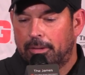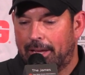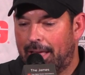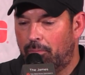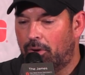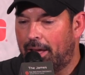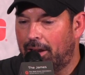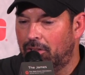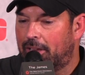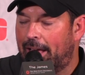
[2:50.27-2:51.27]
again, we'll
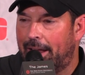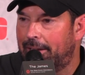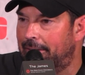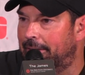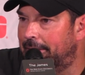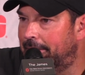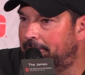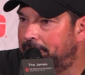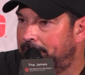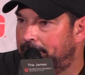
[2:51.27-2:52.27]
kind of look at it.
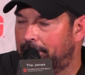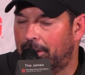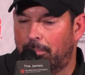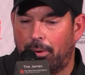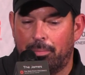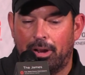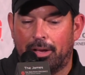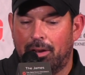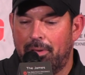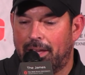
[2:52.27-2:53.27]
Um, probably not
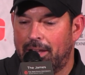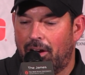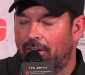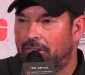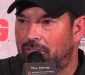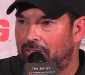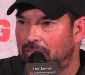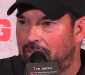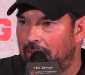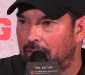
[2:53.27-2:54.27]
going to make any hard
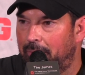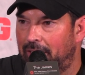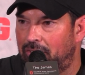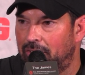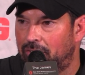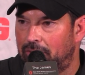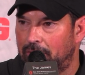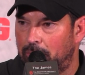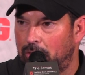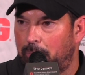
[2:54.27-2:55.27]
decisions here, but it's just
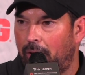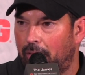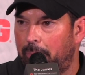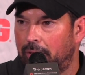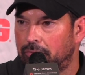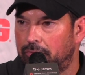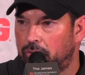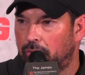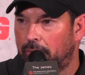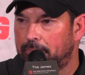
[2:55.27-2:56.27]
it's it's part of the puzzle for
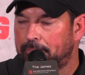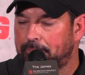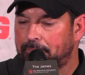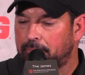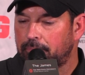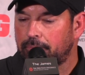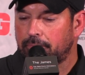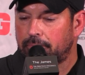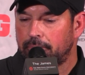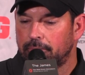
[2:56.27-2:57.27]
sure. Uh,
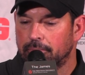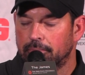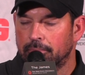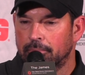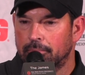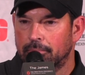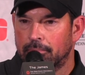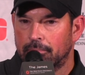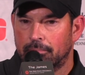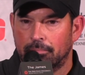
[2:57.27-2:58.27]
front row left, Pat
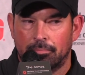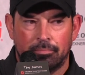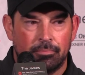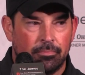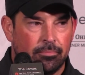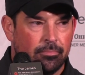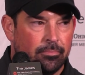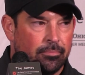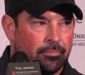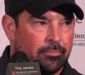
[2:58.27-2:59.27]
Murphy, 24/7
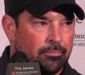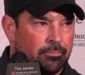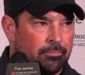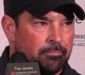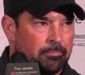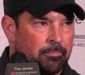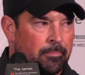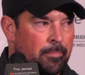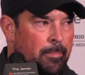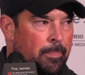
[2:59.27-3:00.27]
Sports. Ryan,
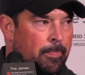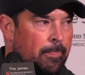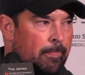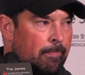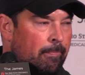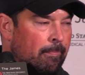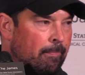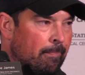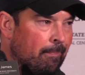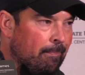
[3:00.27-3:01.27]
on the
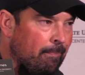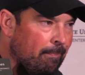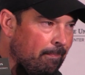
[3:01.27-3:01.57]
quarterback topic,